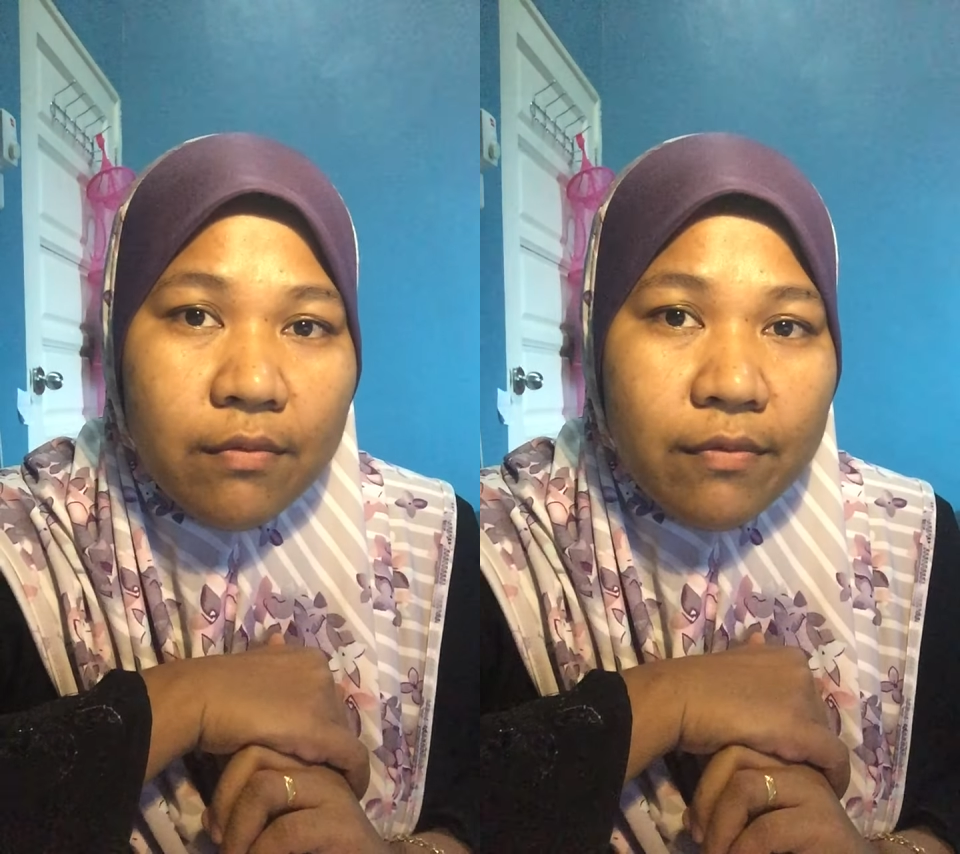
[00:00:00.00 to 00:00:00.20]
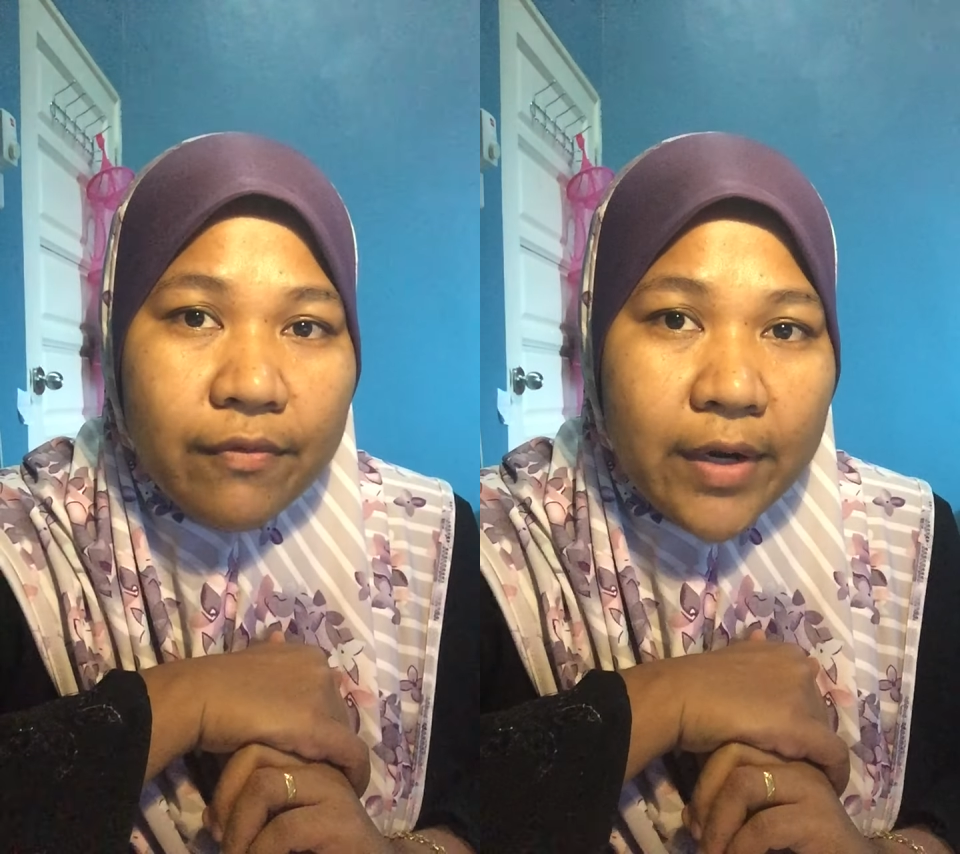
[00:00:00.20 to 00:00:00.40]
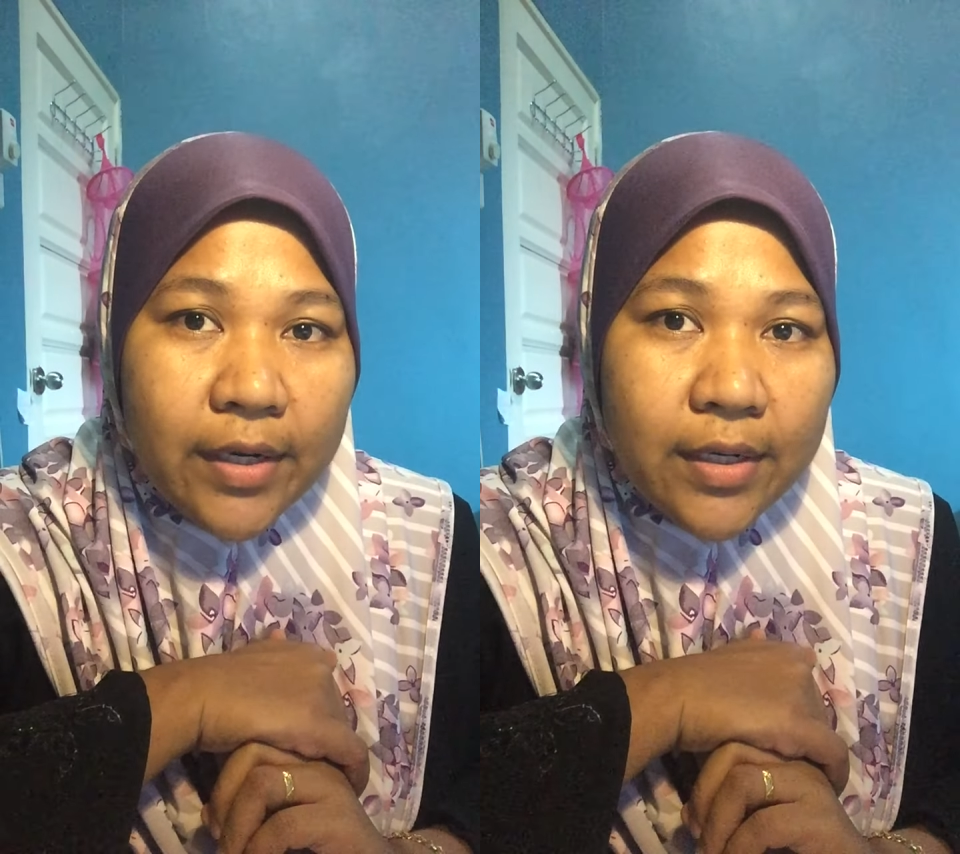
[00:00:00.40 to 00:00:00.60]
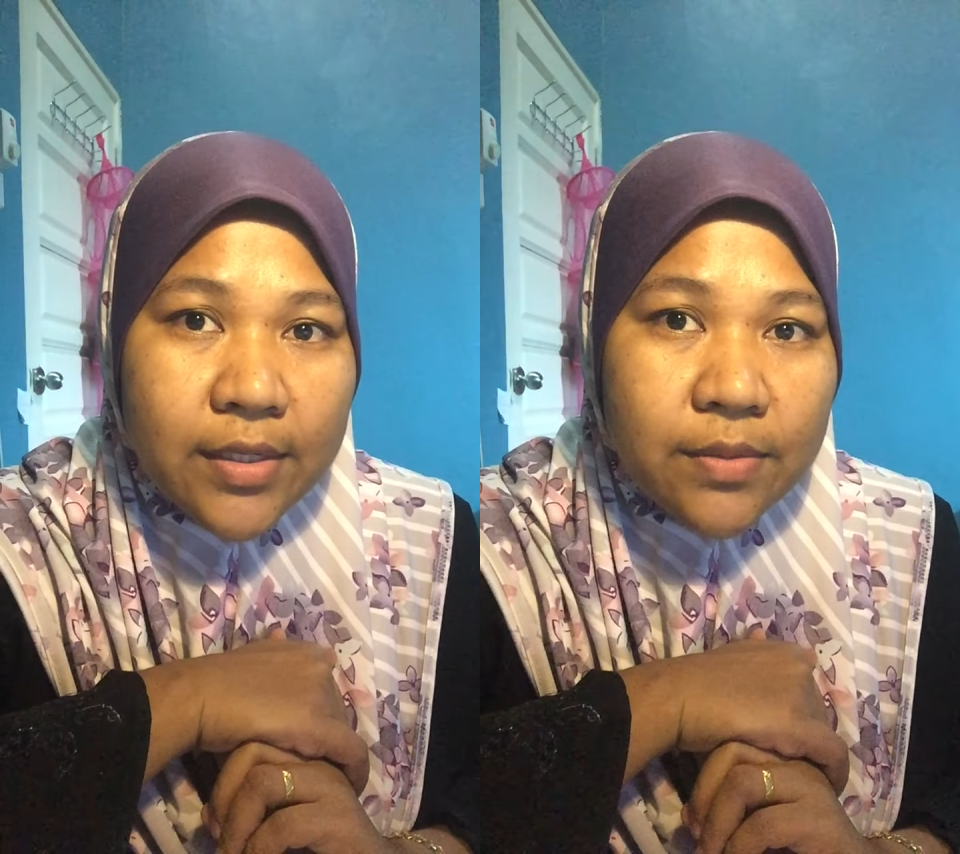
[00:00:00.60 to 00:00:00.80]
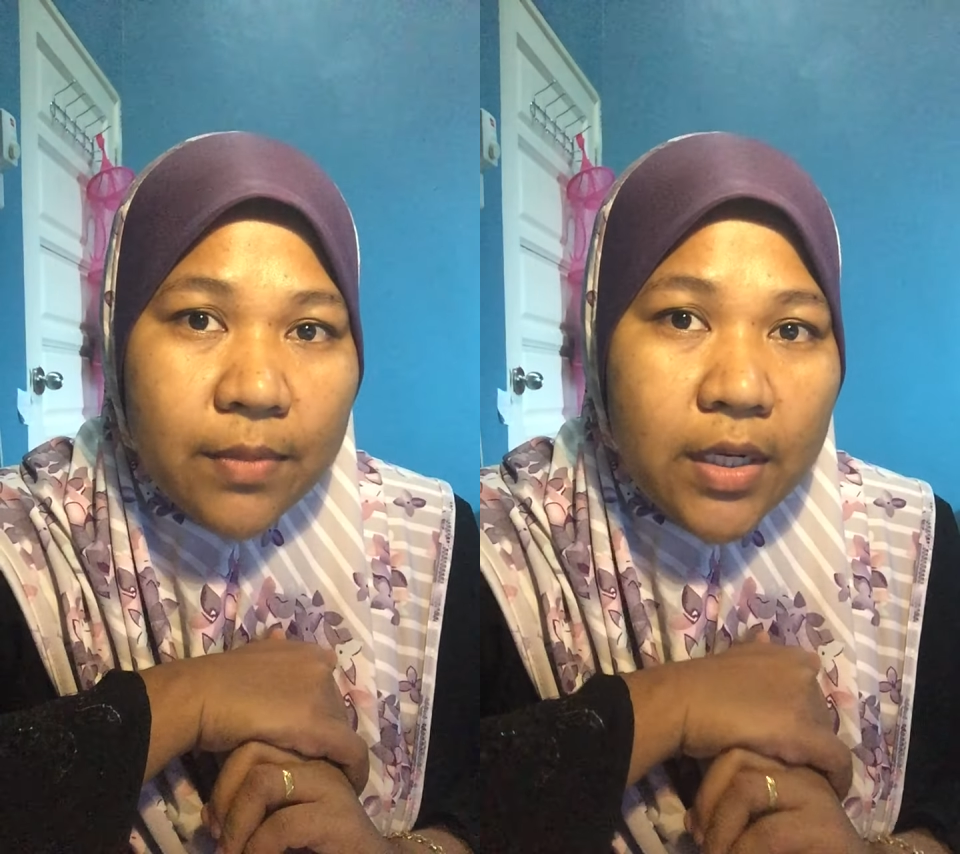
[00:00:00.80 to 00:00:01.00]
find
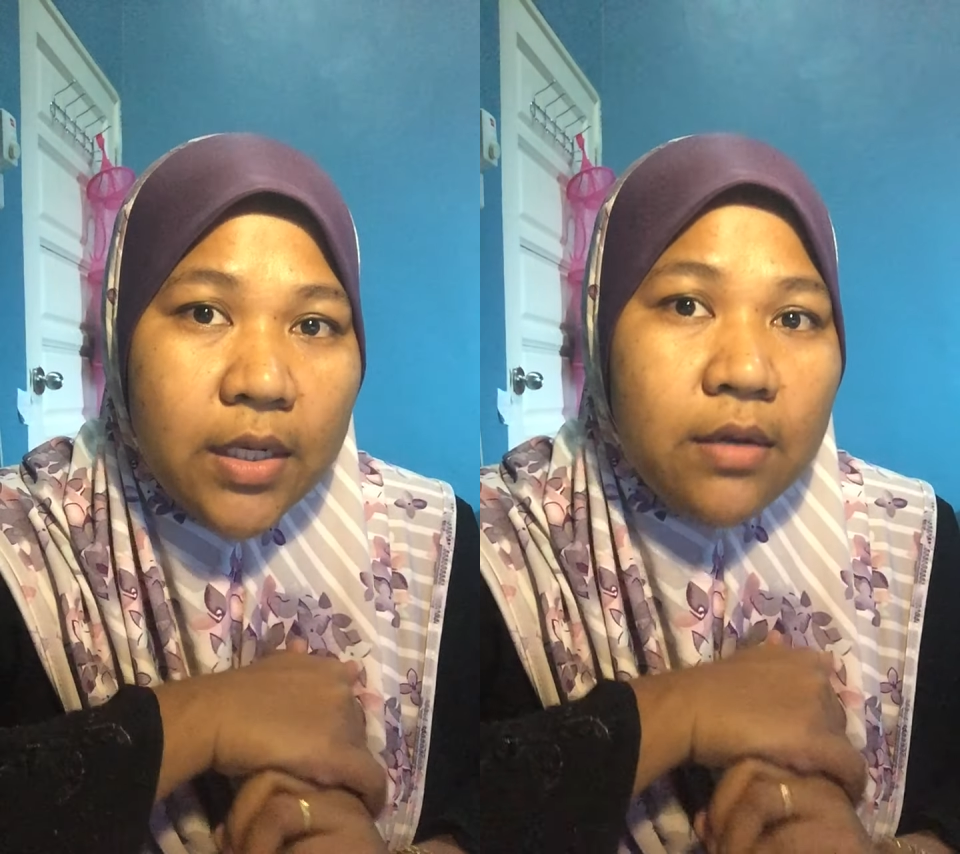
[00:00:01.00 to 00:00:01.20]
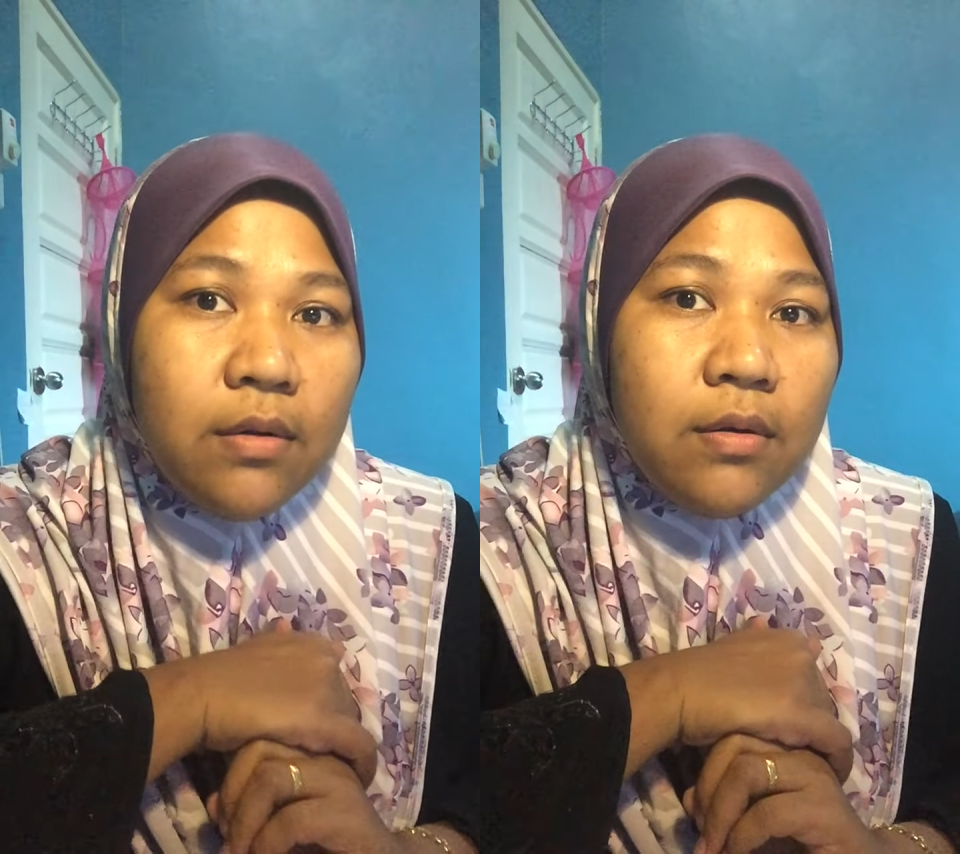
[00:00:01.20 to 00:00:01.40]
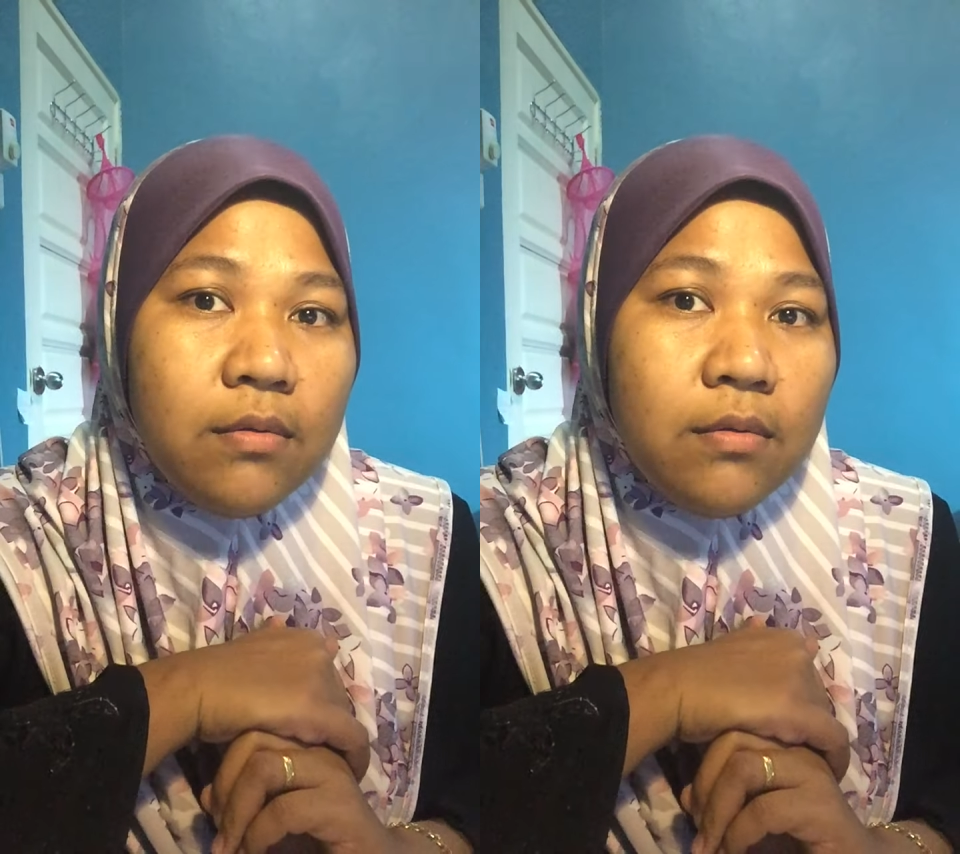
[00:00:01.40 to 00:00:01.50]
as many